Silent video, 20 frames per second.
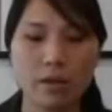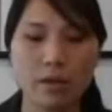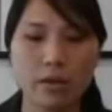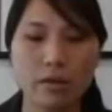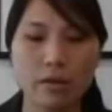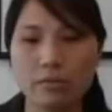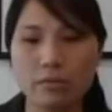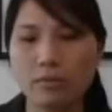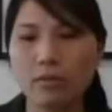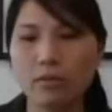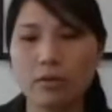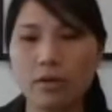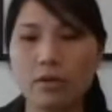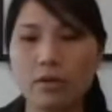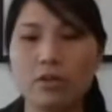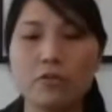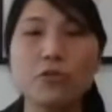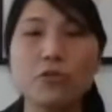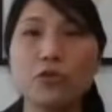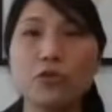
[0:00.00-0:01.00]
in
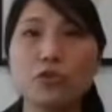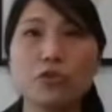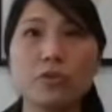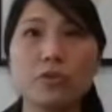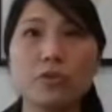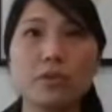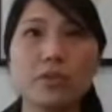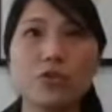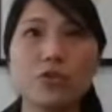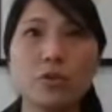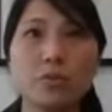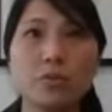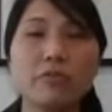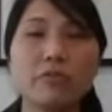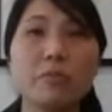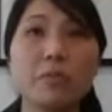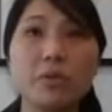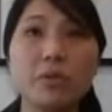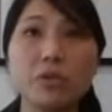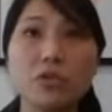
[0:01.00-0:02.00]
the future in
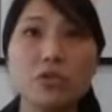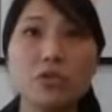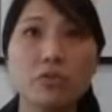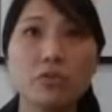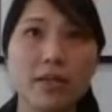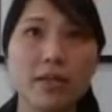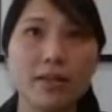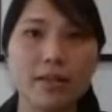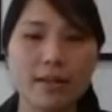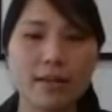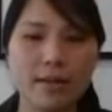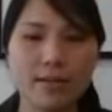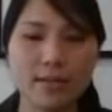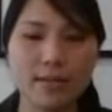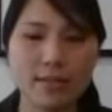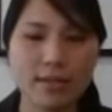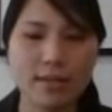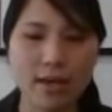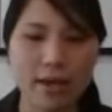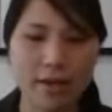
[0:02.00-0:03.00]
terms of administering
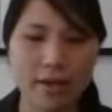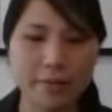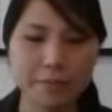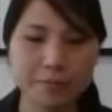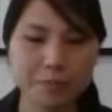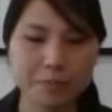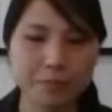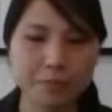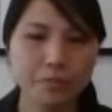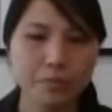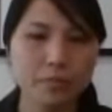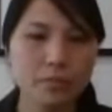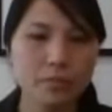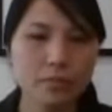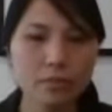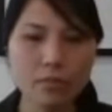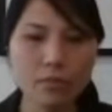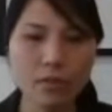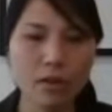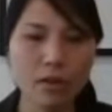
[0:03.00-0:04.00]
the estate.
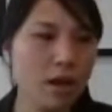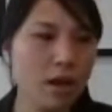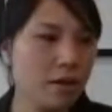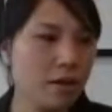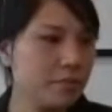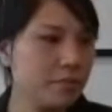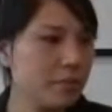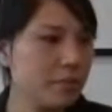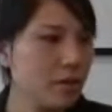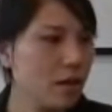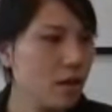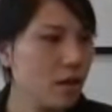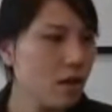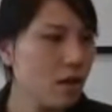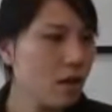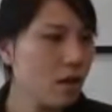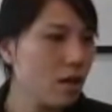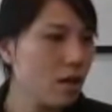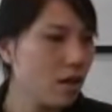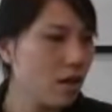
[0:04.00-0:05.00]

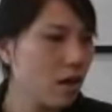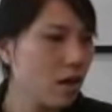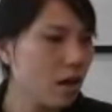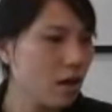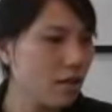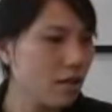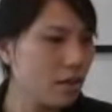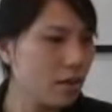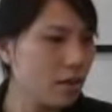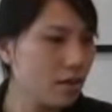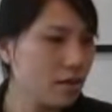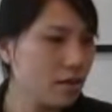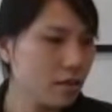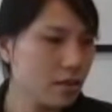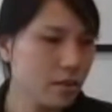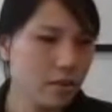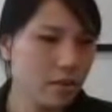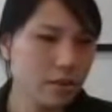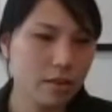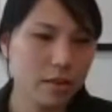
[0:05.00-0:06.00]
I
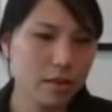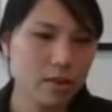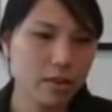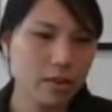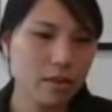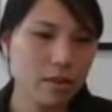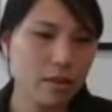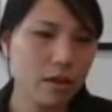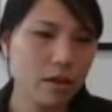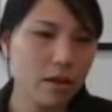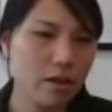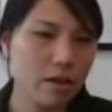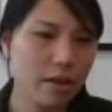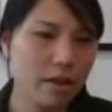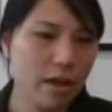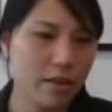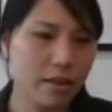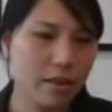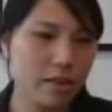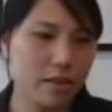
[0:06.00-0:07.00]
think the
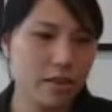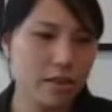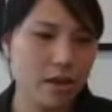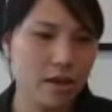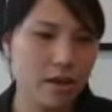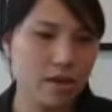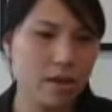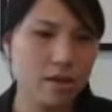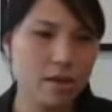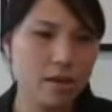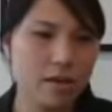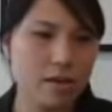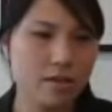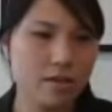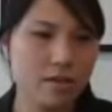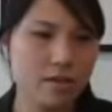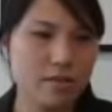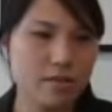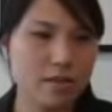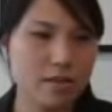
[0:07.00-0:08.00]
only other thing
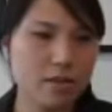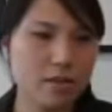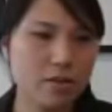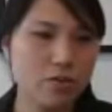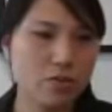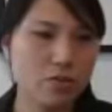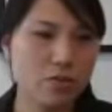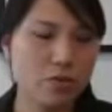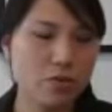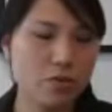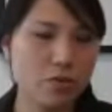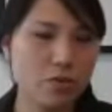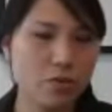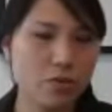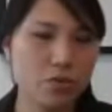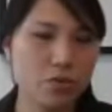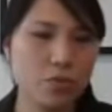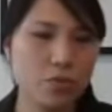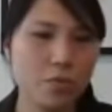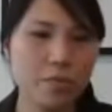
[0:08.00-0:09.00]
is
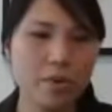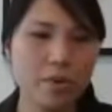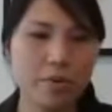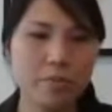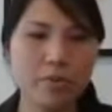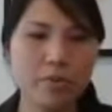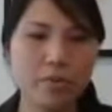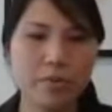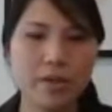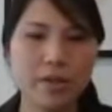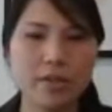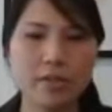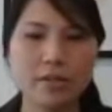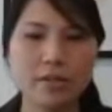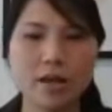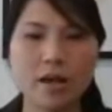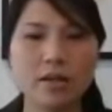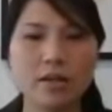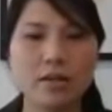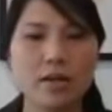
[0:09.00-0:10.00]
to remember
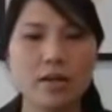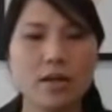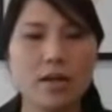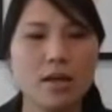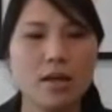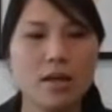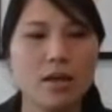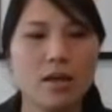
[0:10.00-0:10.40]
is that